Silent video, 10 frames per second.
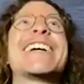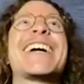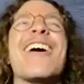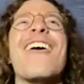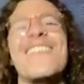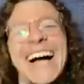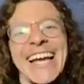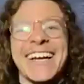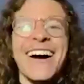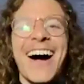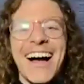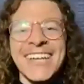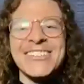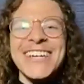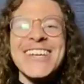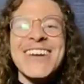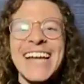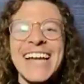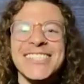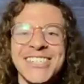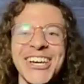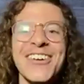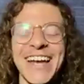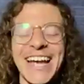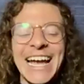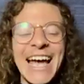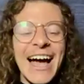oh my gosh, what are you guys doing?